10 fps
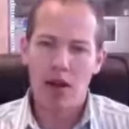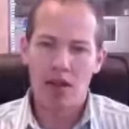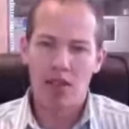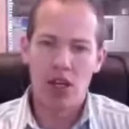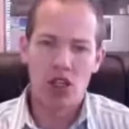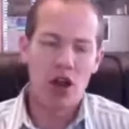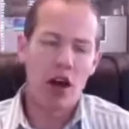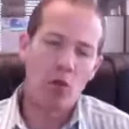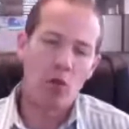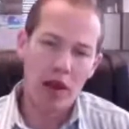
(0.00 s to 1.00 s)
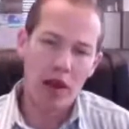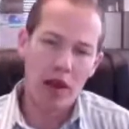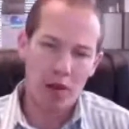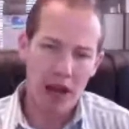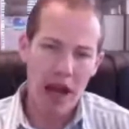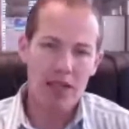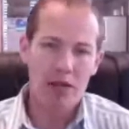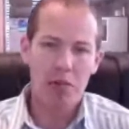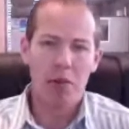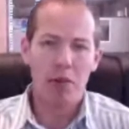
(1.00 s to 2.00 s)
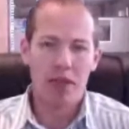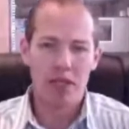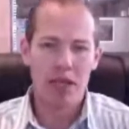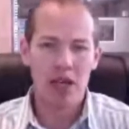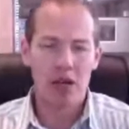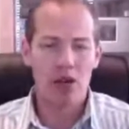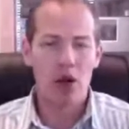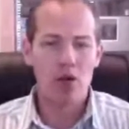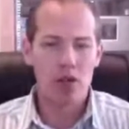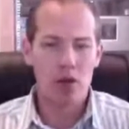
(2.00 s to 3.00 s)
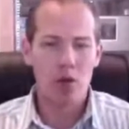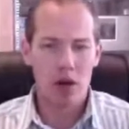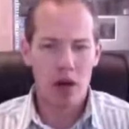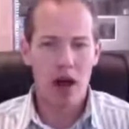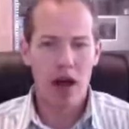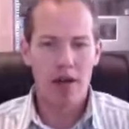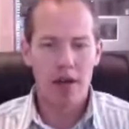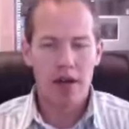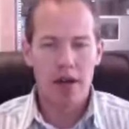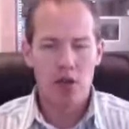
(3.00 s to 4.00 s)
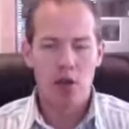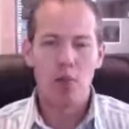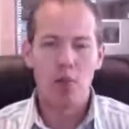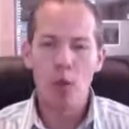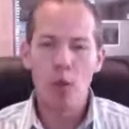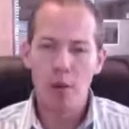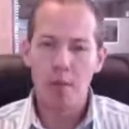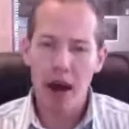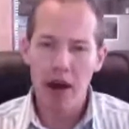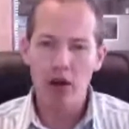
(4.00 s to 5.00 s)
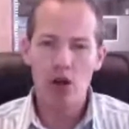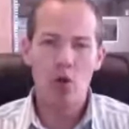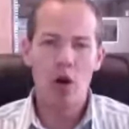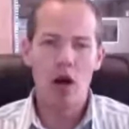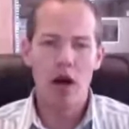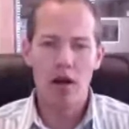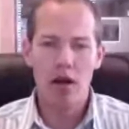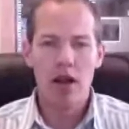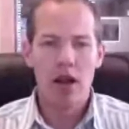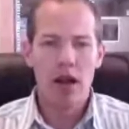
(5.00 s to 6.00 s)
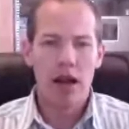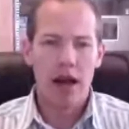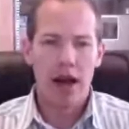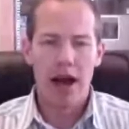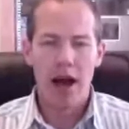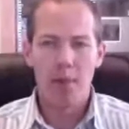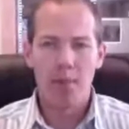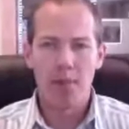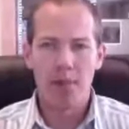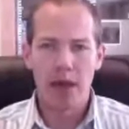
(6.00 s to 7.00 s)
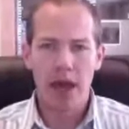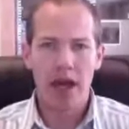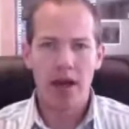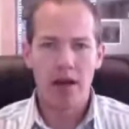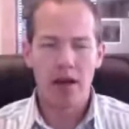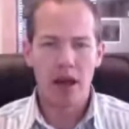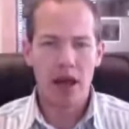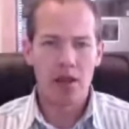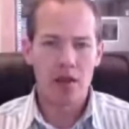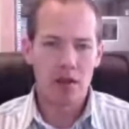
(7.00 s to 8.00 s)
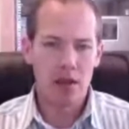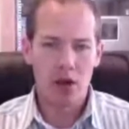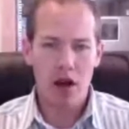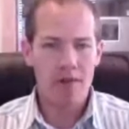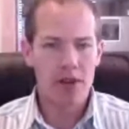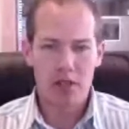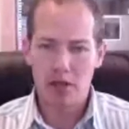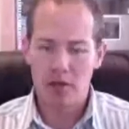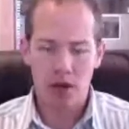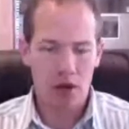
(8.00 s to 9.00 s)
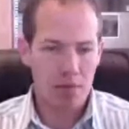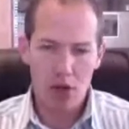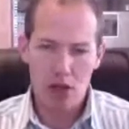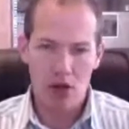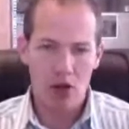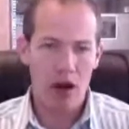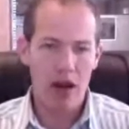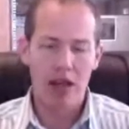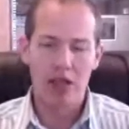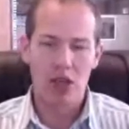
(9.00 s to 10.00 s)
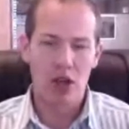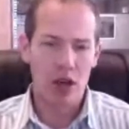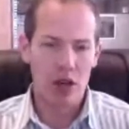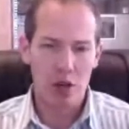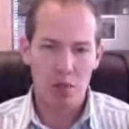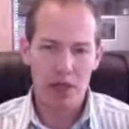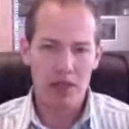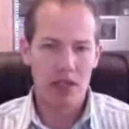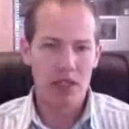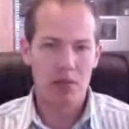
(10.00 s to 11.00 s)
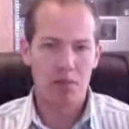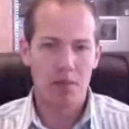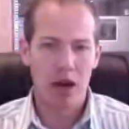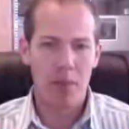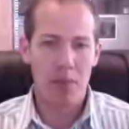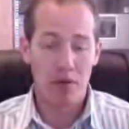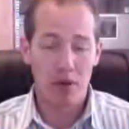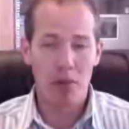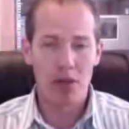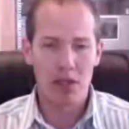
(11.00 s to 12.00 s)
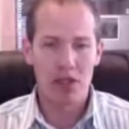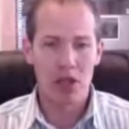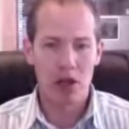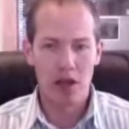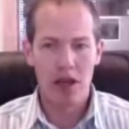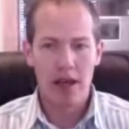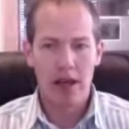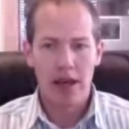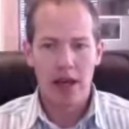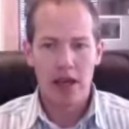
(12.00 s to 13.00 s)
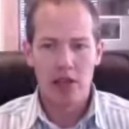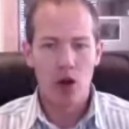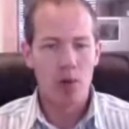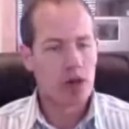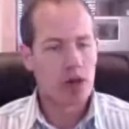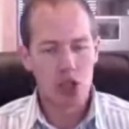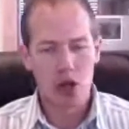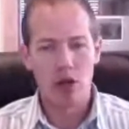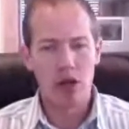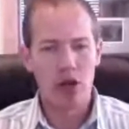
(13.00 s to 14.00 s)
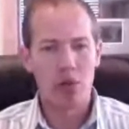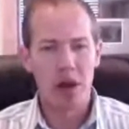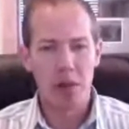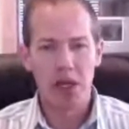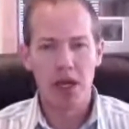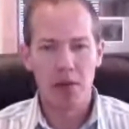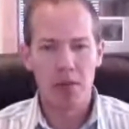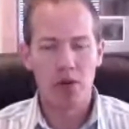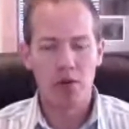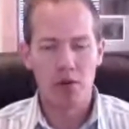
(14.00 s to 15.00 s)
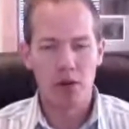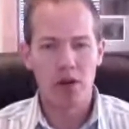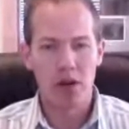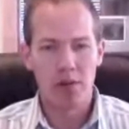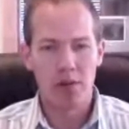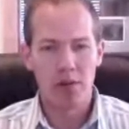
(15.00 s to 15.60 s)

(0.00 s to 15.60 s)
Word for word: decision on whether they would like to be able to extend a loan to you or not. So the more prepared you are, um, and and you know obviously if your personal credit is good and your business uh, performance is good, it's almost sure that you'll be able to get approved for a loan.